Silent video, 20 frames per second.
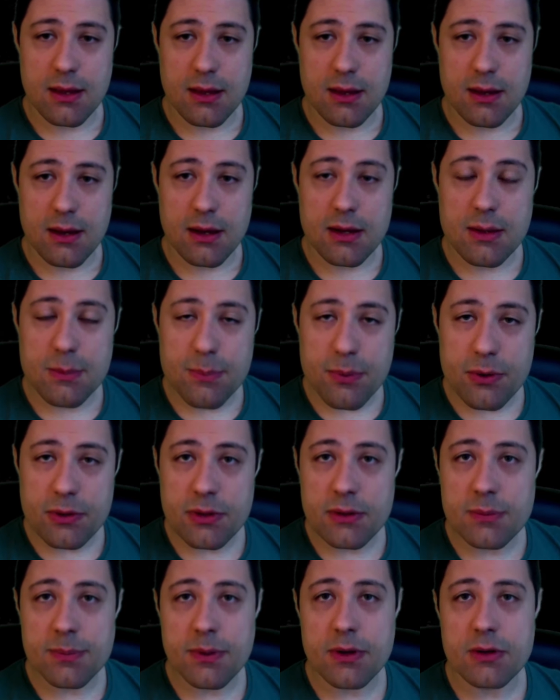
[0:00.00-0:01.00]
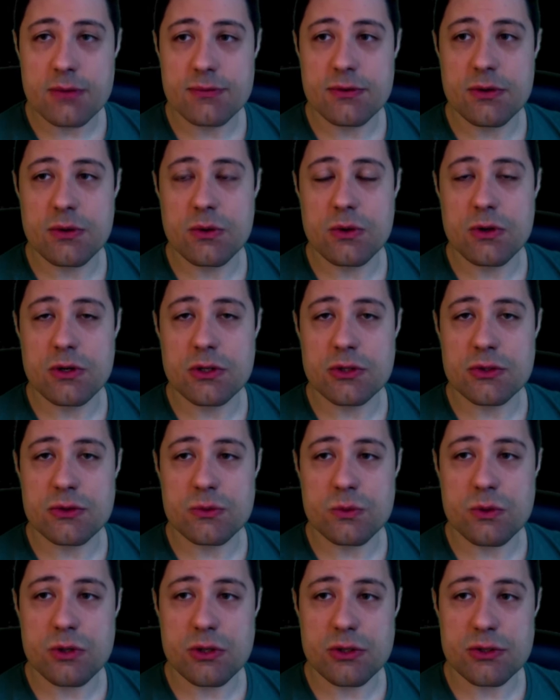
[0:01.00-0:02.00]
An important part of the course
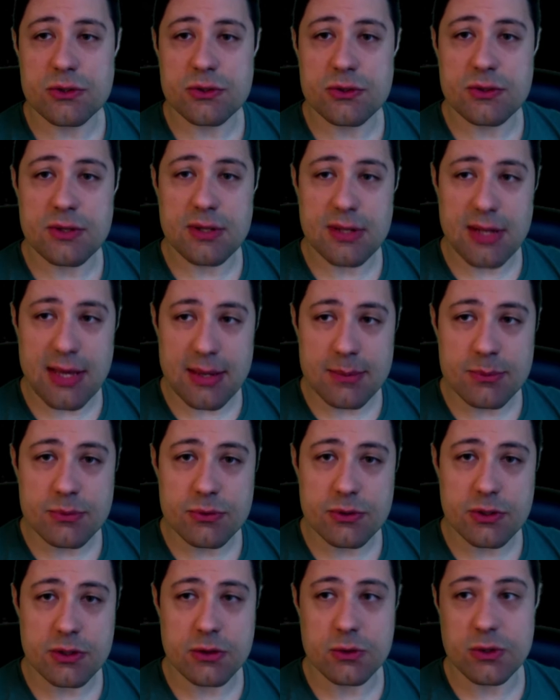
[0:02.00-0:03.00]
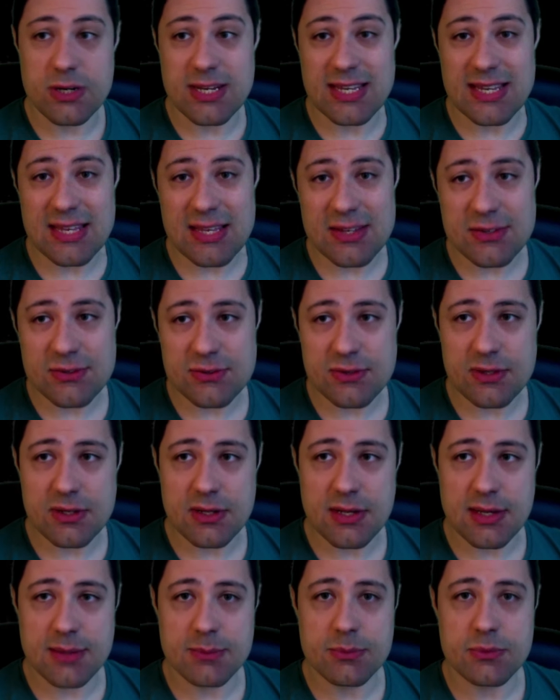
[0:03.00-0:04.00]
was the lab work, or is the
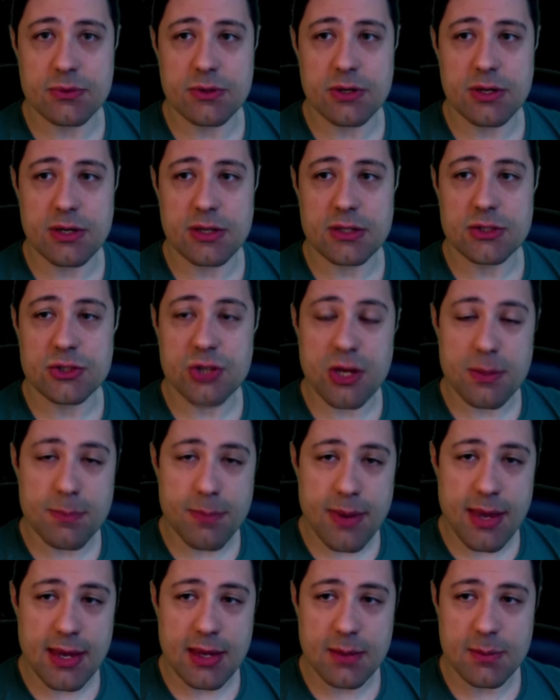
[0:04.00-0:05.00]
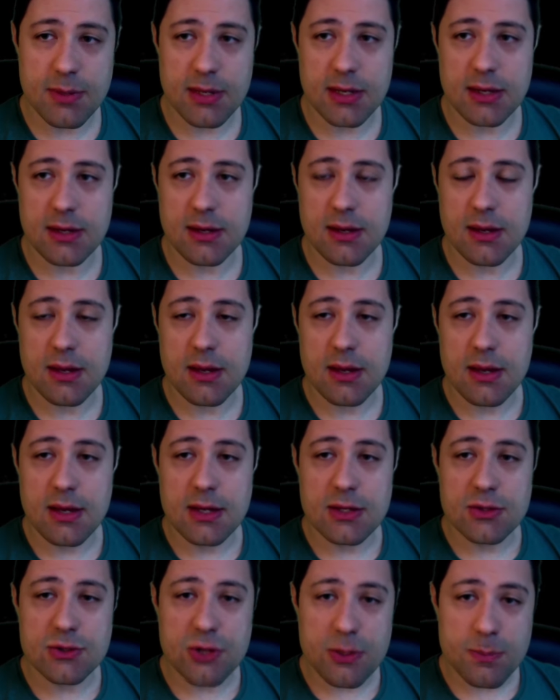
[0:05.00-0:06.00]
lab work, J-Pac-Man.
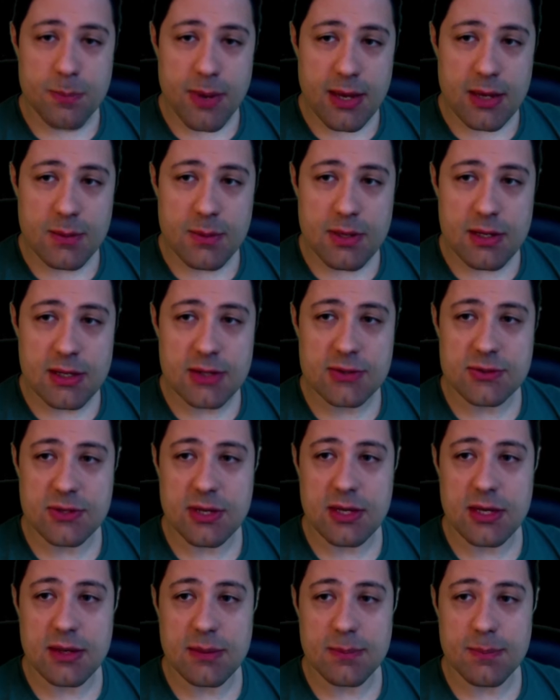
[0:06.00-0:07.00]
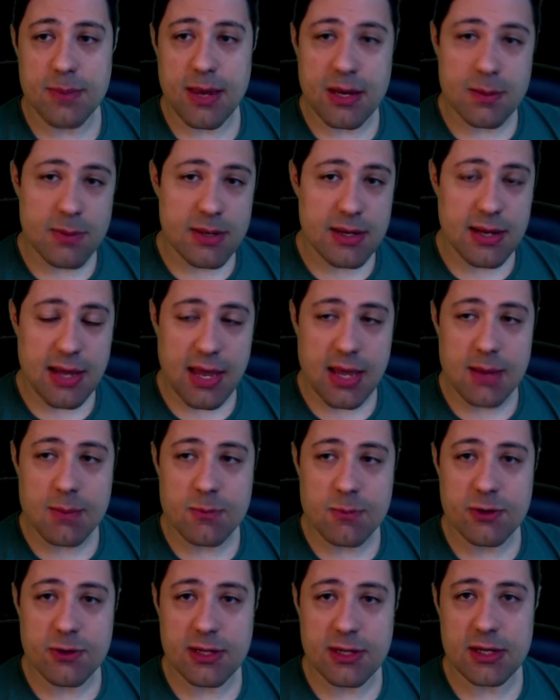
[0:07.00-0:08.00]
J-Pac-Man is a Pac-Man
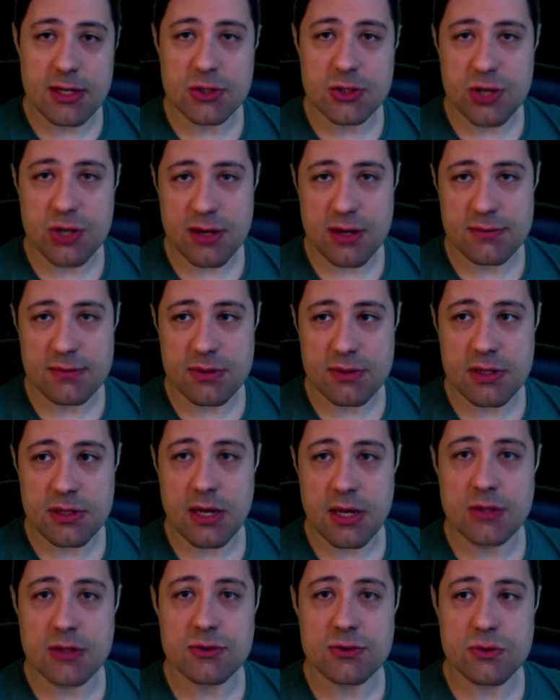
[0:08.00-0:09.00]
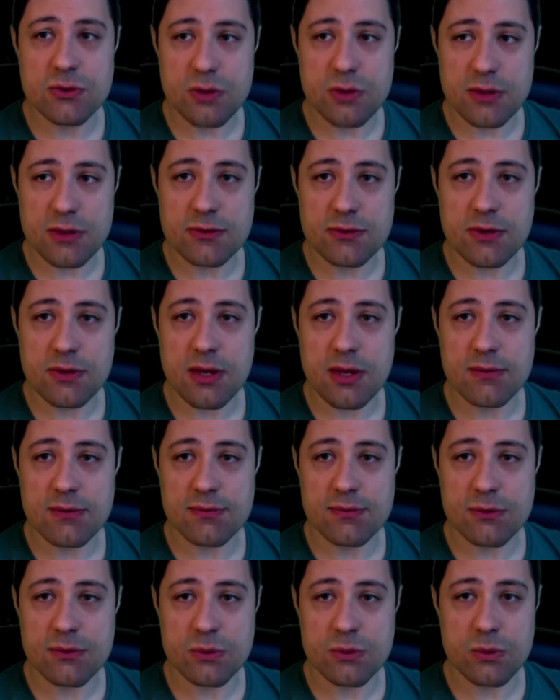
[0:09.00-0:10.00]
game written in Java, and students
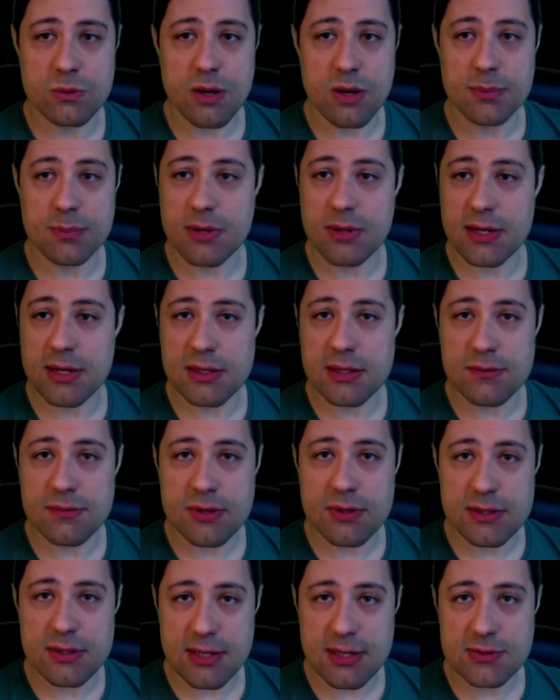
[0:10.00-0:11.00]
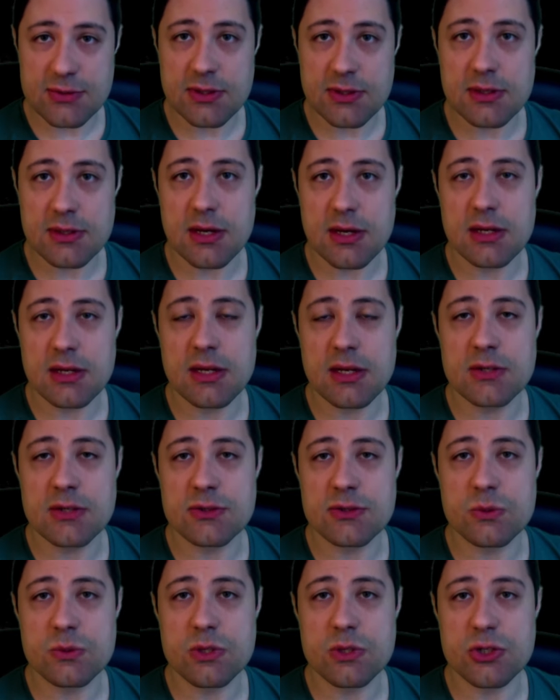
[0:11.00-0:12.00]
have to apply different testing
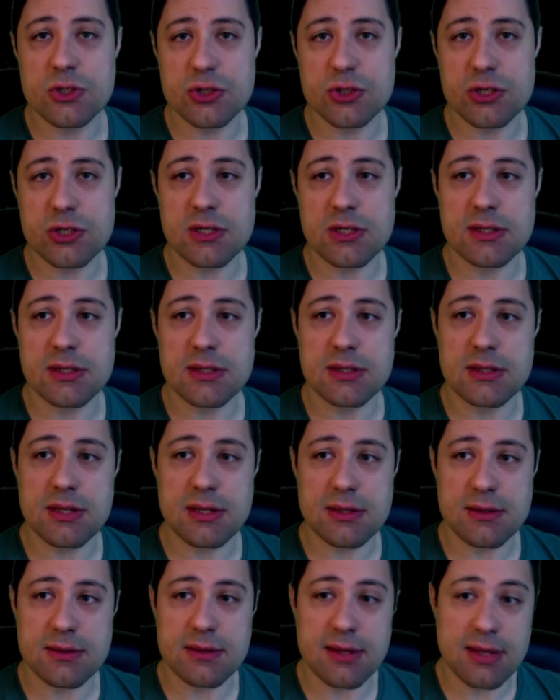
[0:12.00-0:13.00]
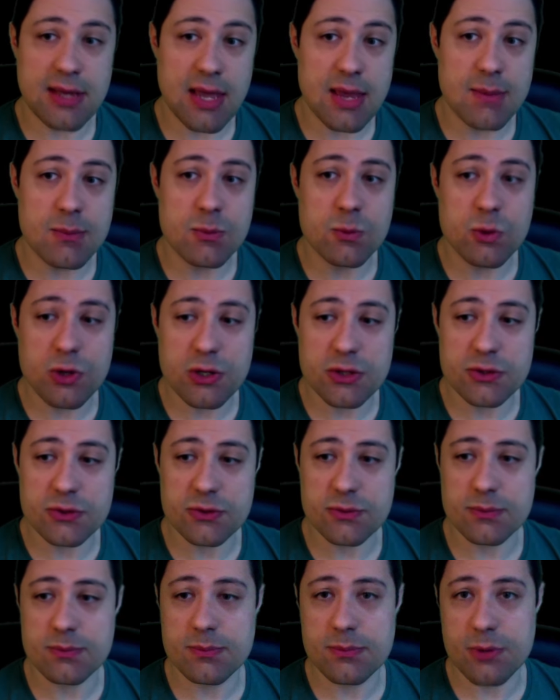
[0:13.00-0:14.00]
techniques to ensure that the game
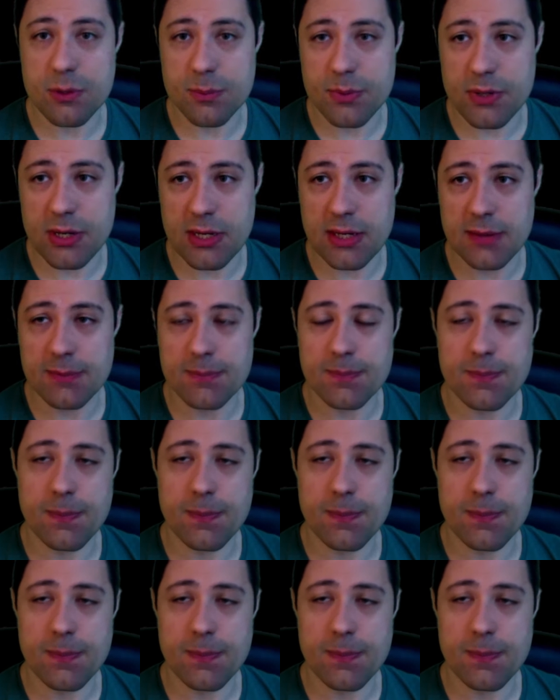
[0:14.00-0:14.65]
works properly.